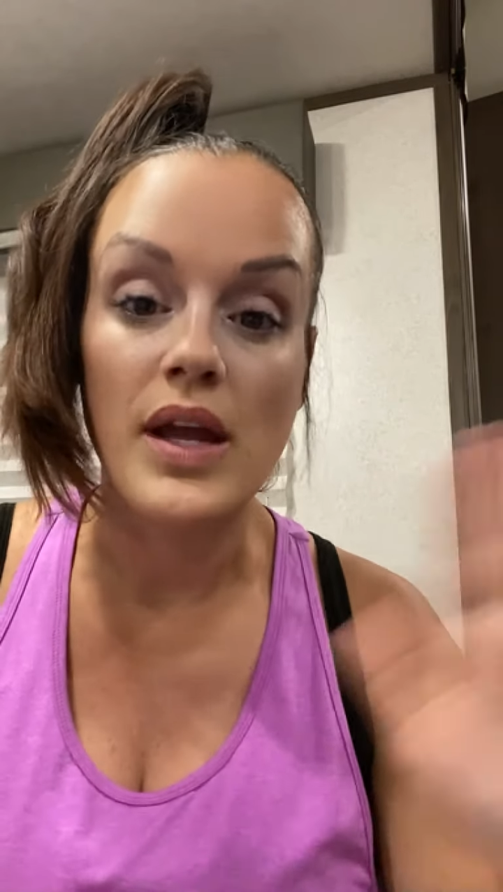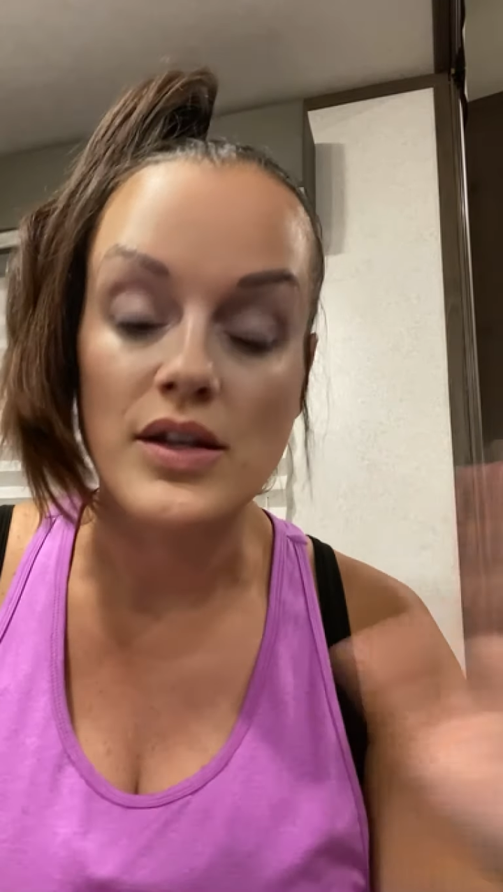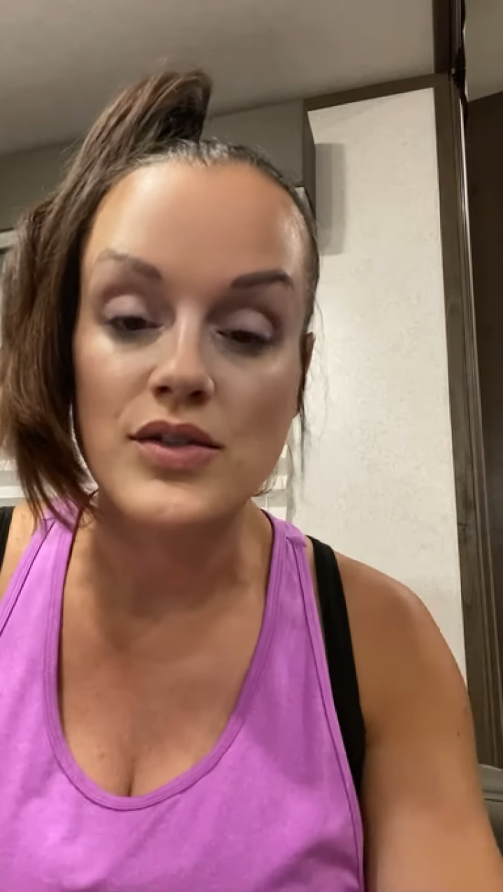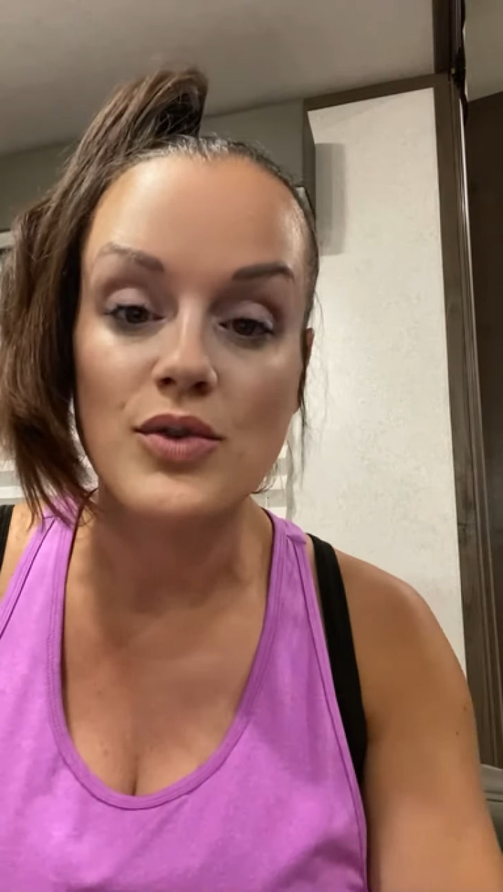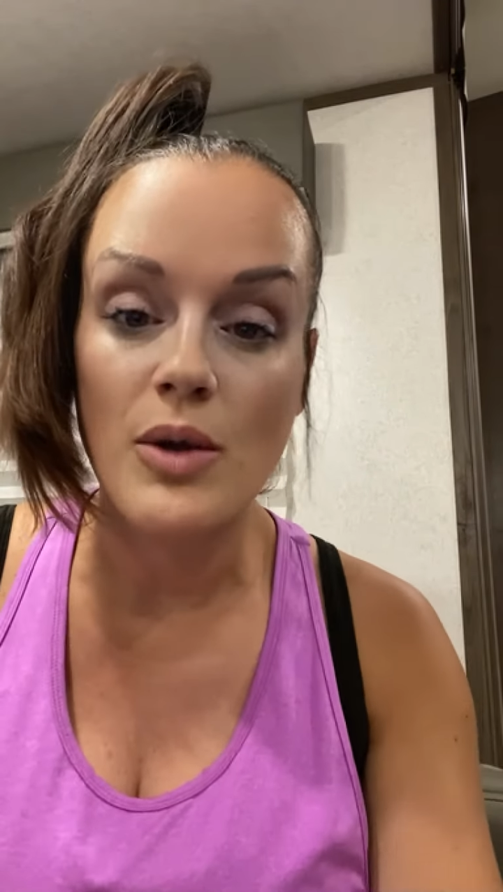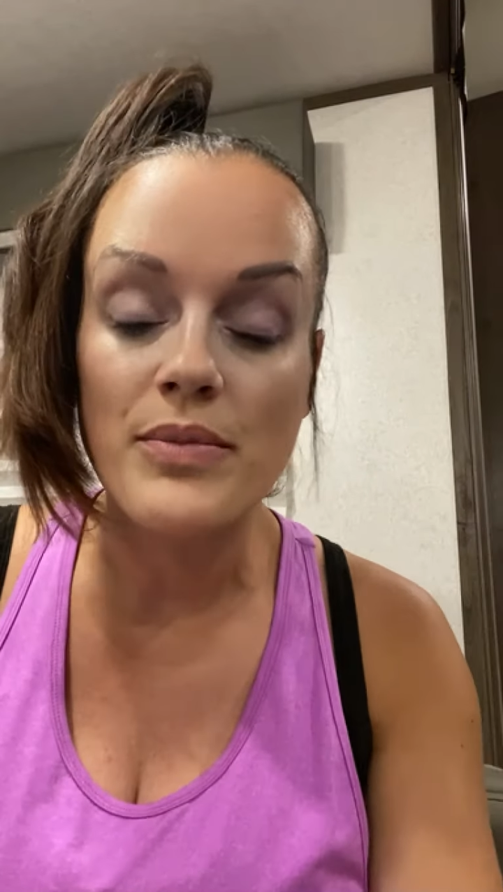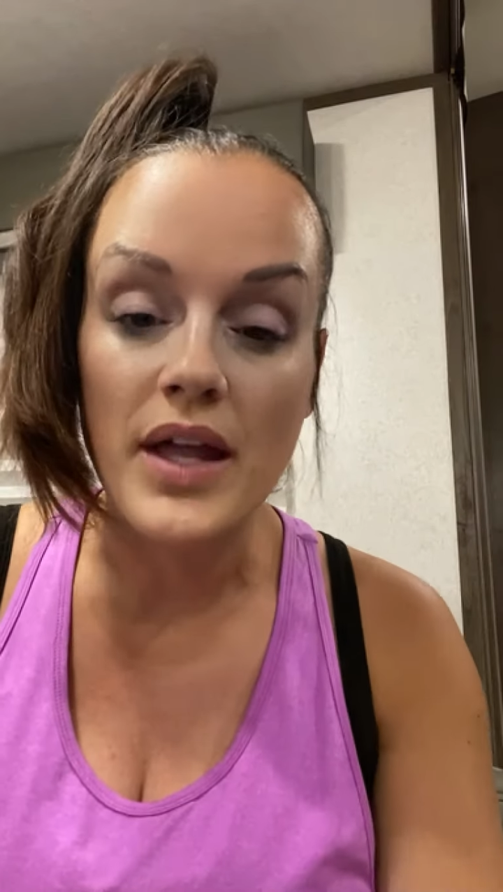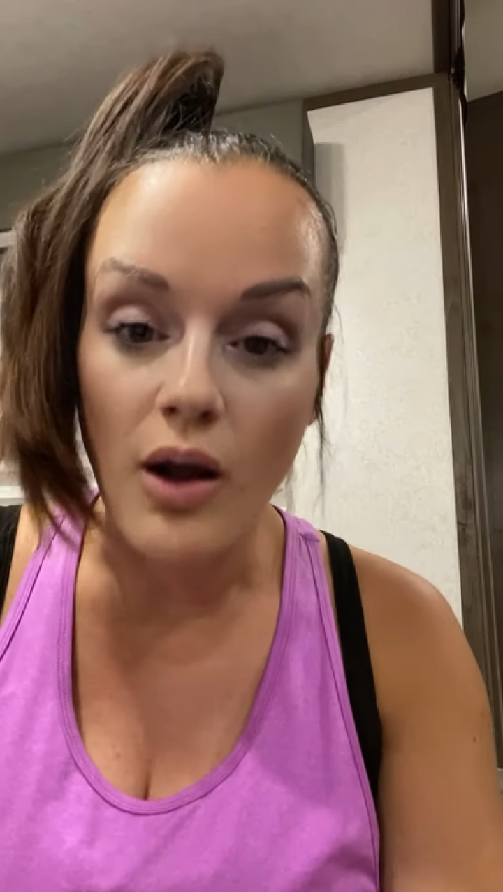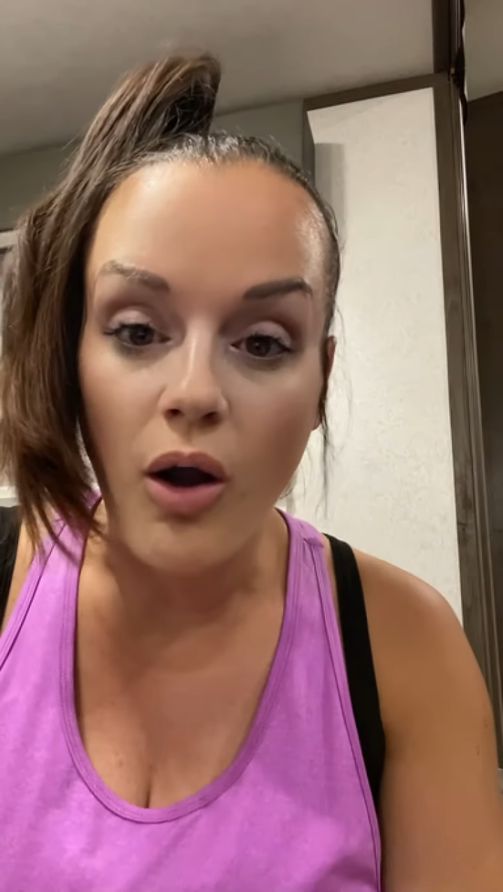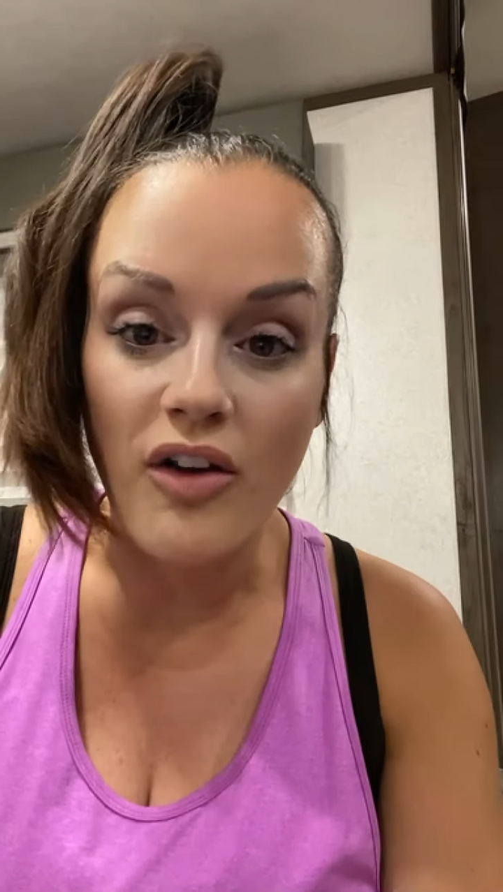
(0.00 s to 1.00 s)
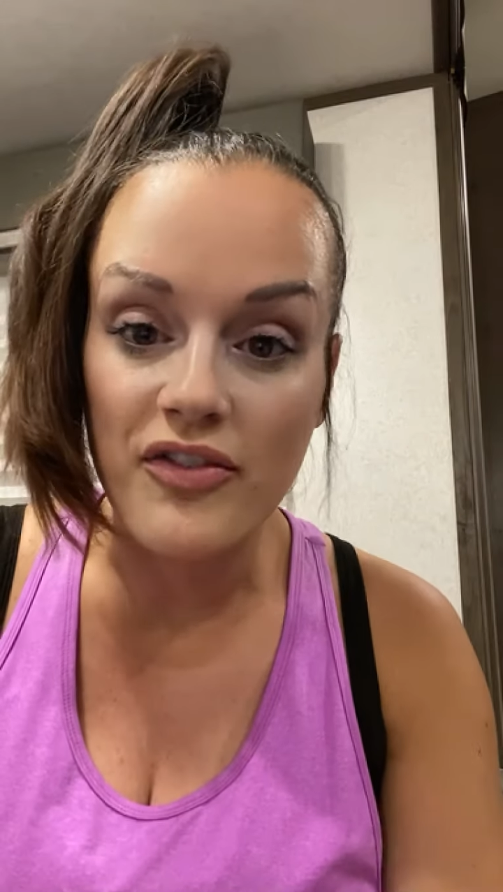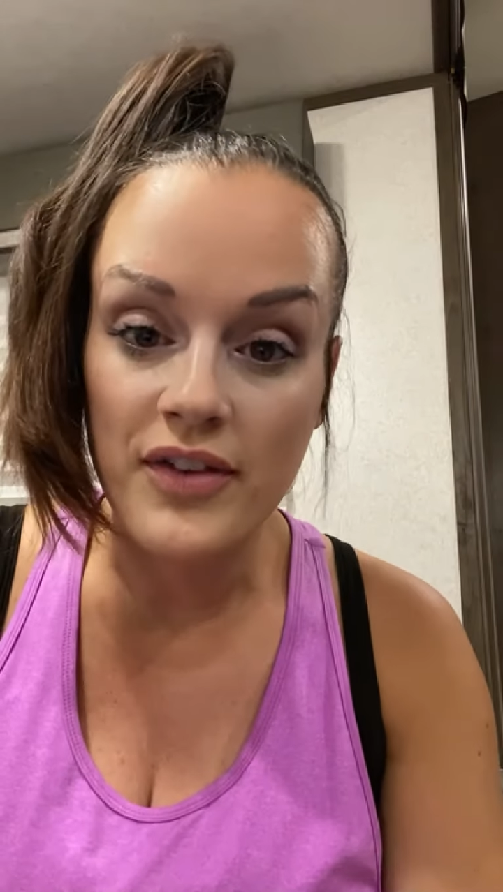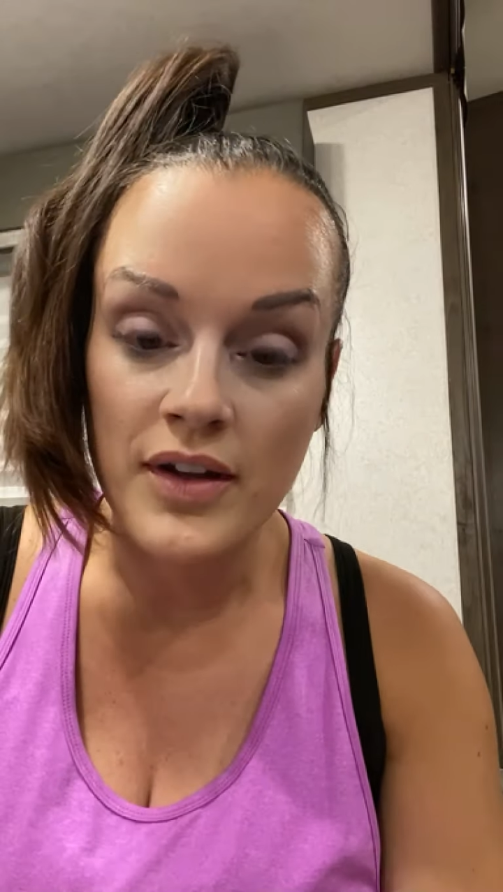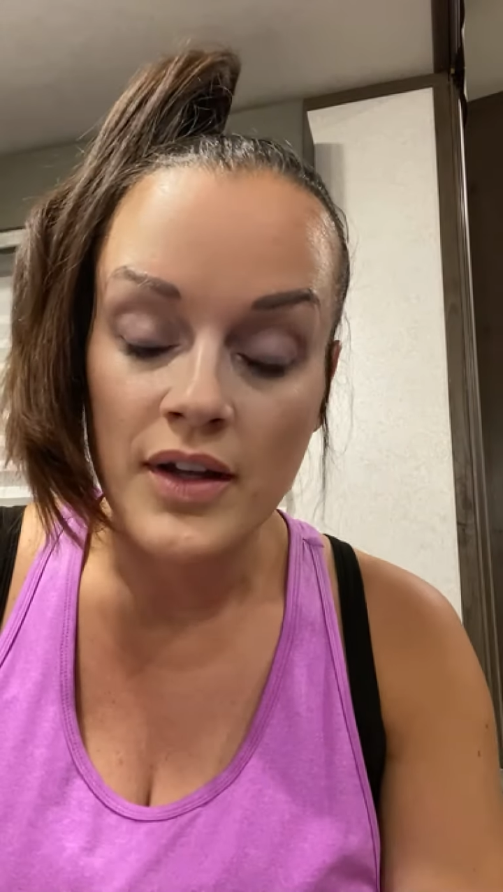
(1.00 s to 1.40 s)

and scrub that off.